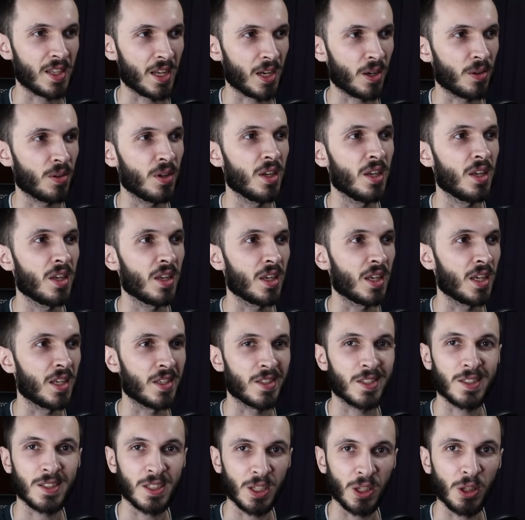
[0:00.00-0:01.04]
now,
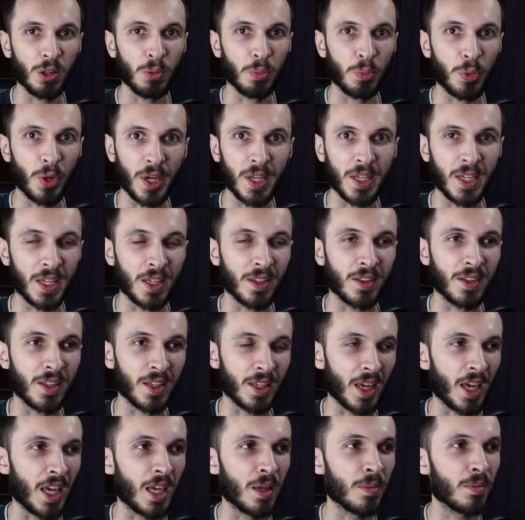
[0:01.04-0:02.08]
is still breaking the
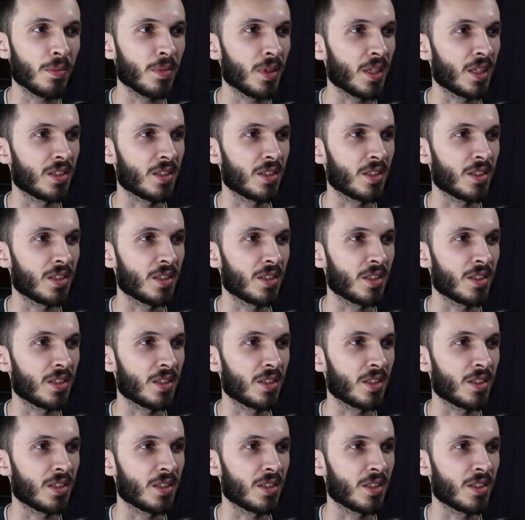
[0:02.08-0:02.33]
game.